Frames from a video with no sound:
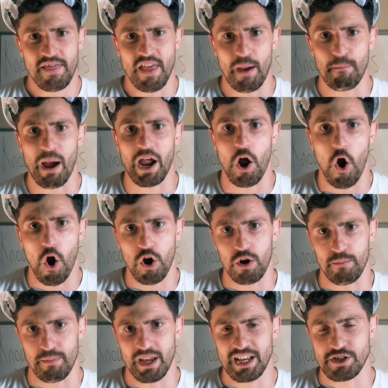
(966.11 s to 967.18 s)
that my
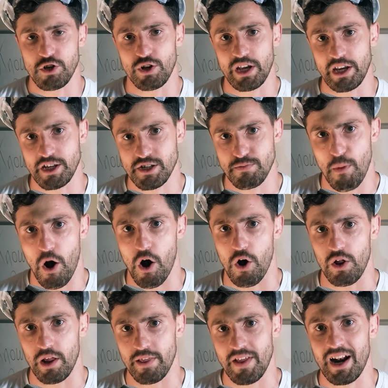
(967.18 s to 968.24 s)
arm is looking
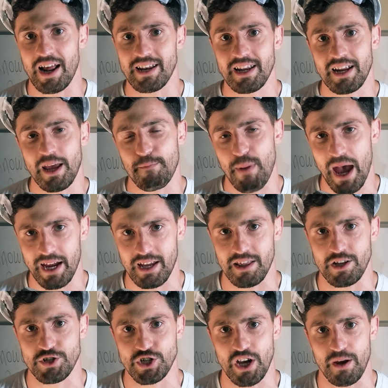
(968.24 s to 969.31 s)
small and that I need to get back in
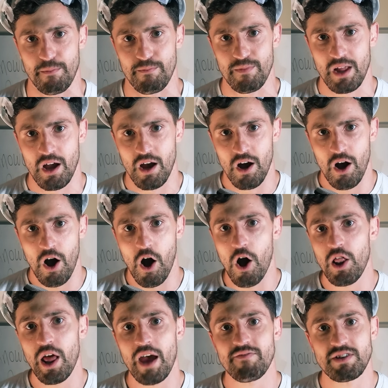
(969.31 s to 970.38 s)
the gym,
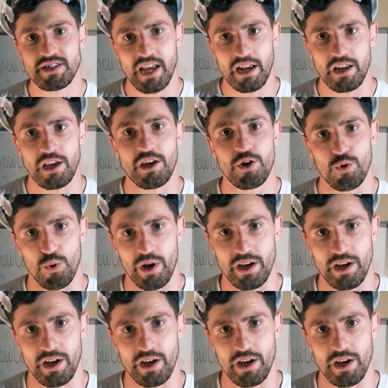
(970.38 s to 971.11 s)
all I have to say to you